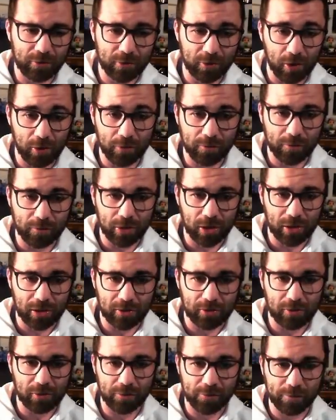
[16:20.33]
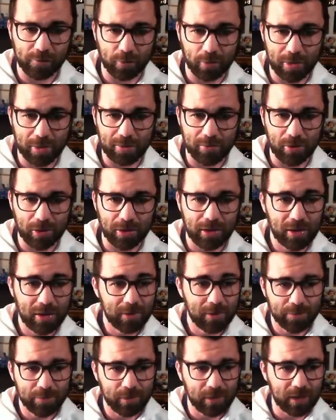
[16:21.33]
So for the likes of Freeman,
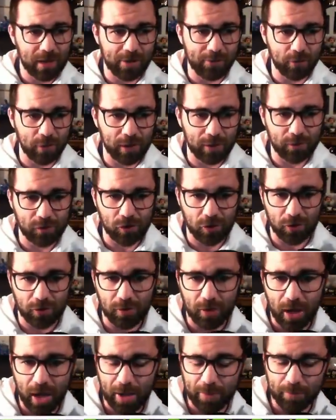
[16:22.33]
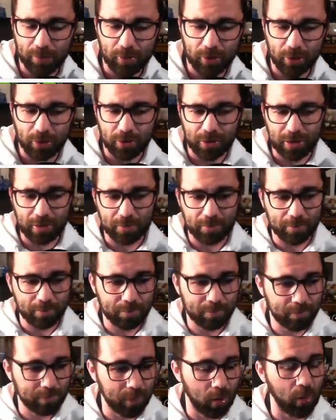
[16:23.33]
Cavarat's just absolutely
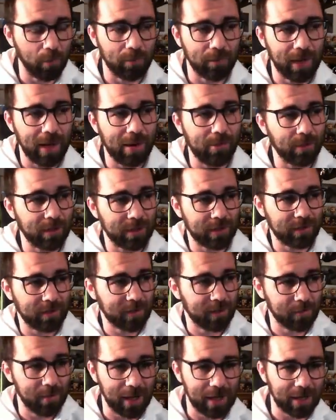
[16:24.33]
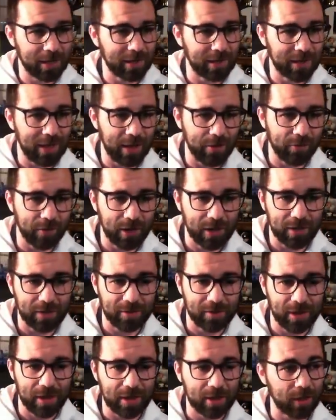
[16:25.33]
bombed that one into the back of the net for his
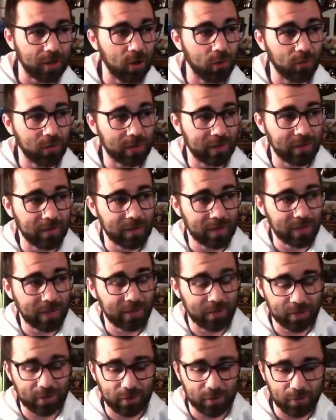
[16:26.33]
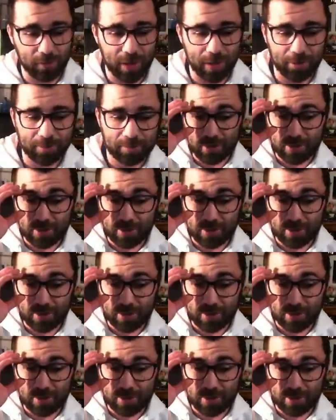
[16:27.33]
second goal of the season as well.